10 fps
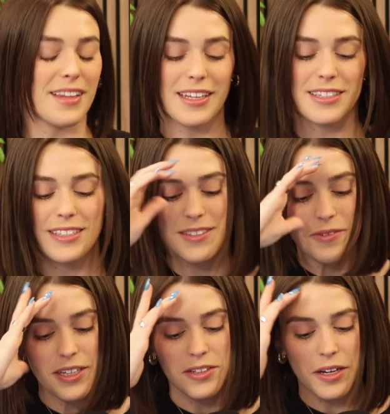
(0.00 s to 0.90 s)
That's
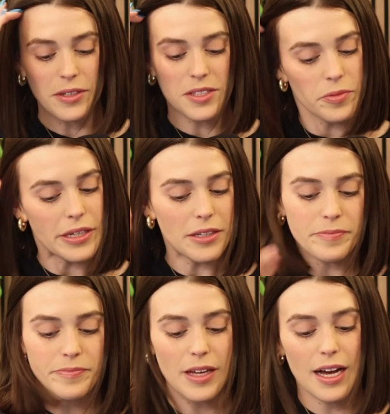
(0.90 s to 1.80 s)
when you know it's real.
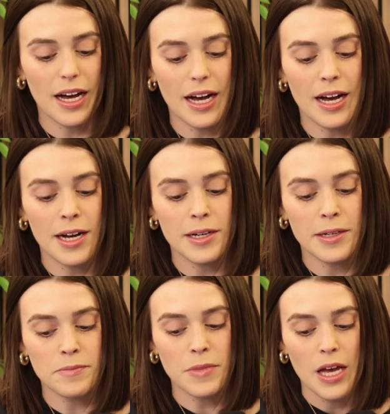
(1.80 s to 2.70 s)

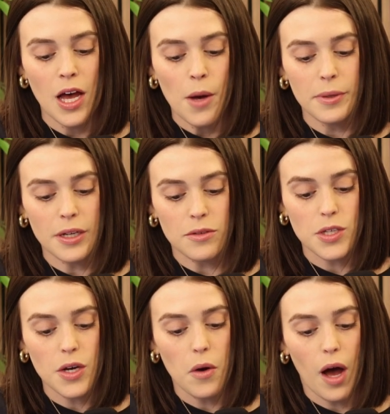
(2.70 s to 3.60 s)
But no,
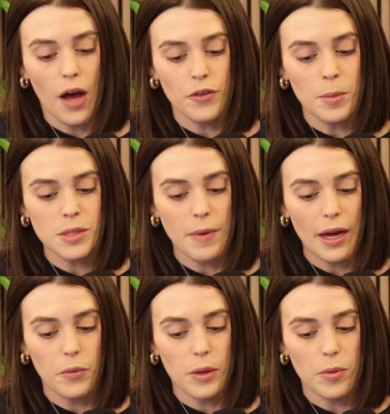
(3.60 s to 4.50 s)
so a few months
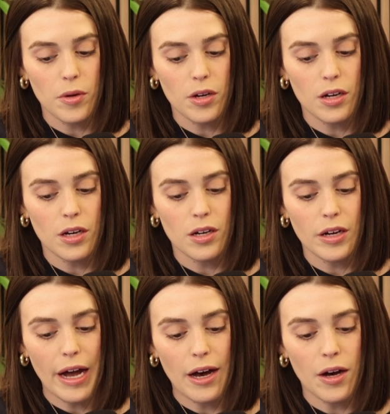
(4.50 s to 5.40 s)
back we were
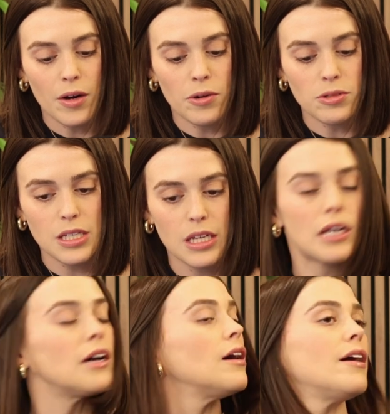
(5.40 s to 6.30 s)
out.
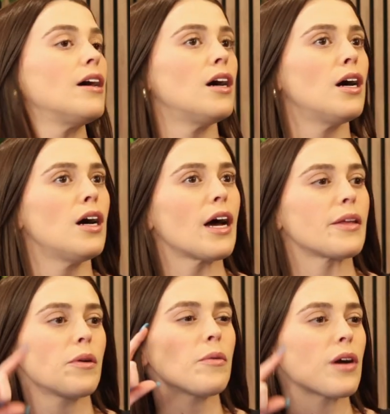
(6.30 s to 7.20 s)
I
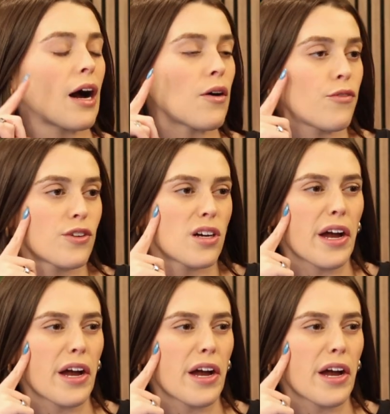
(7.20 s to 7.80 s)
think we were out for our